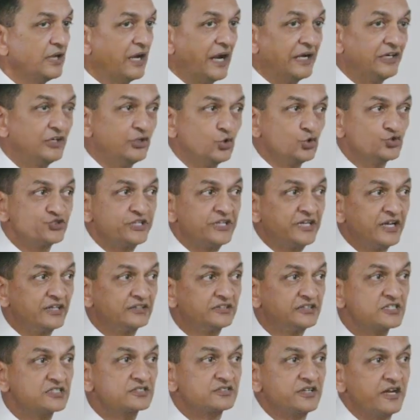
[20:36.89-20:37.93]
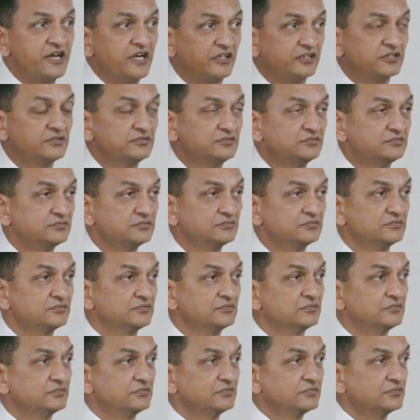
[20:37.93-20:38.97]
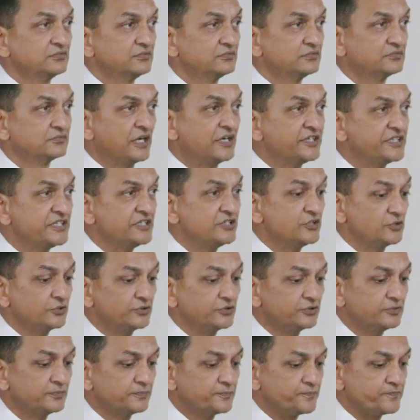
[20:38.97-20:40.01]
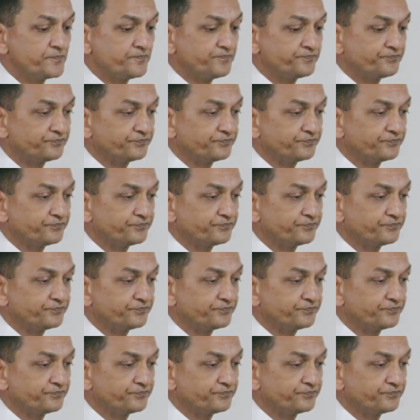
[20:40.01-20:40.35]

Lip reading: And losing at this rate, continue.